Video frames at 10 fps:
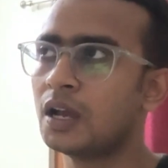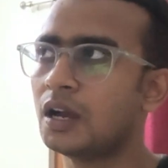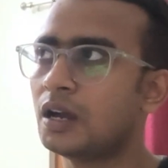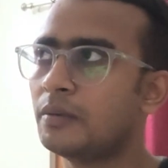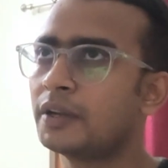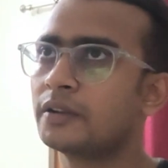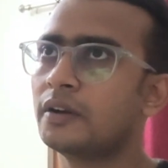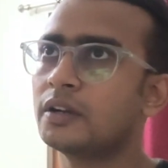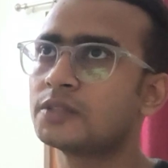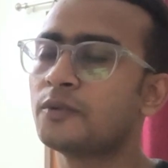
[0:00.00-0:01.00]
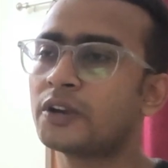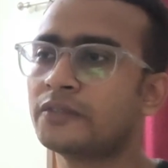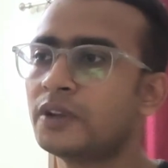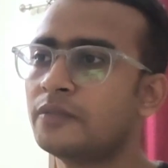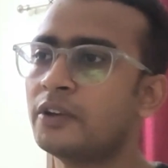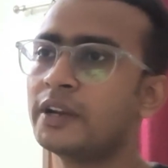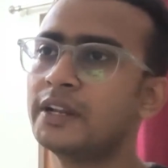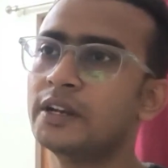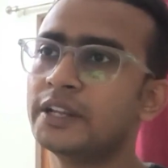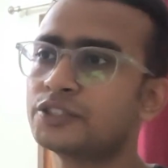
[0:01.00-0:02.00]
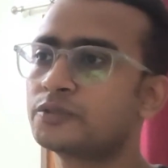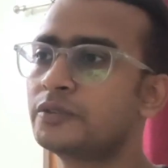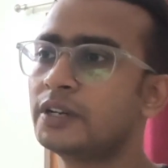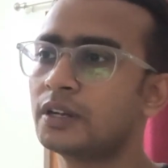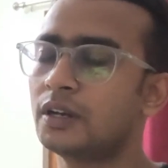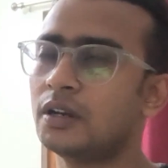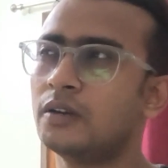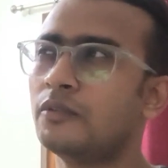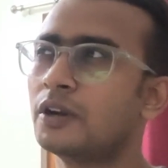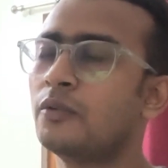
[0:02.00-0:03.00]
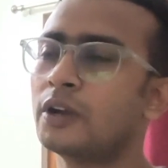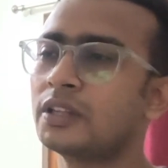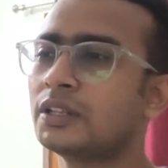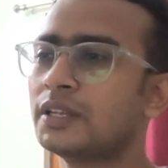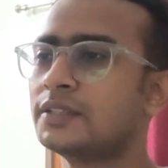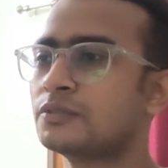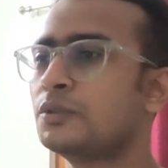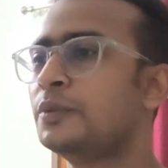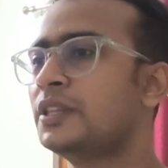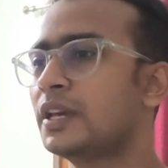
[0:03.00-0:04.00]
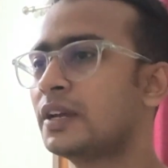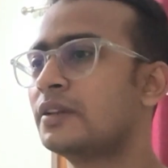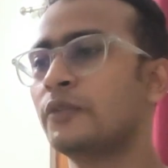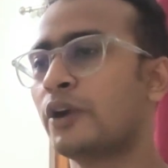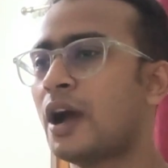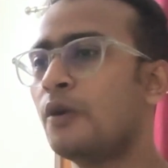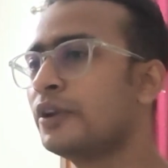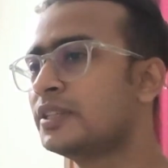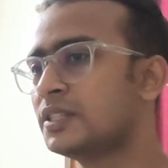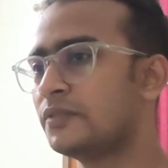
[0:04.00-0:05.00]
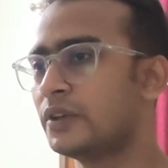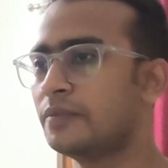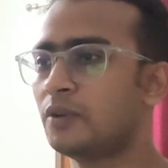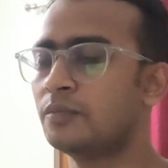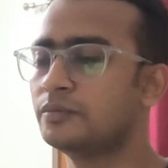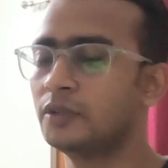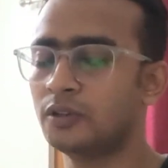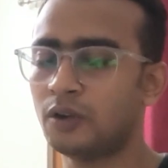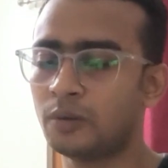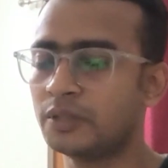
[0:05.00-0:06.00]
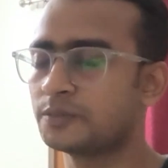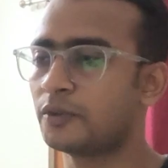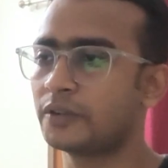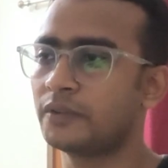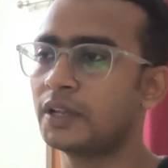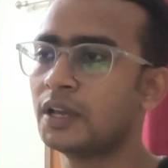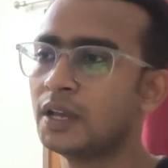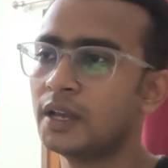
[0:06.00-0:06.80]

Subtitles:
But Spotify for restaurant, what are the things will be there, or how it is different from normal Spotify?